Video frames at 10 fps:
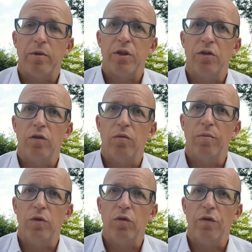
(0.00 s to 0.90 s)
to
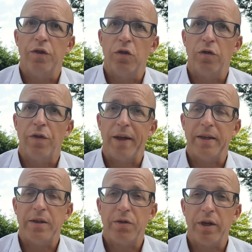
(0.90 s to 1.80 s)
move to
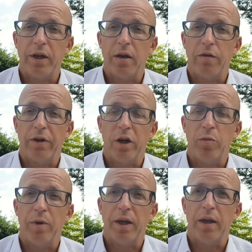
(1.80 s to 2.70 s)
phase 3 of
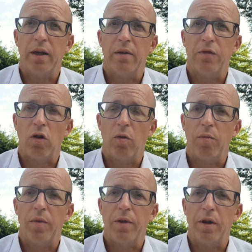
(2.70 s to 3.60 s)
reopening
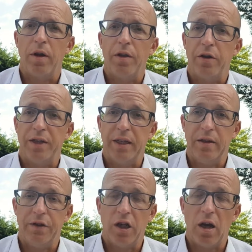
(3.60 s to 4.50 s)
from the 13th
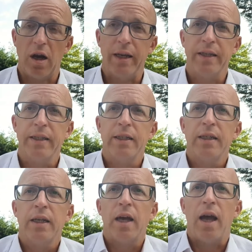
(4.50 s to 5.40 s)
of July.
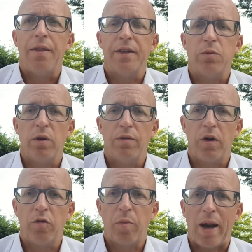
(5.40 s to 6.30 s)
This will
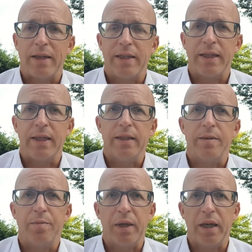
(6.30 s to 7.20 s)
involve practices
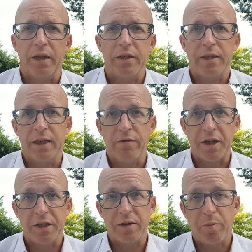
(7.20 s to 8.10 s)
beginning to see
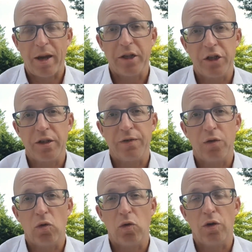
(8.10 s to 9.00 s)
registered patients
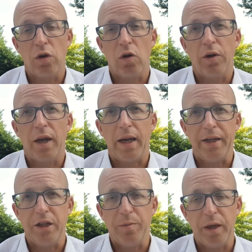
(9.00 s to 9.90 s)
for
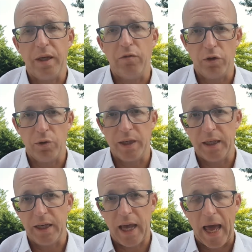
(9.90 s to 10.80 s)
non-AGP
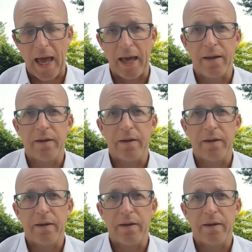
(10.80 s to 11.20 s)
routine care.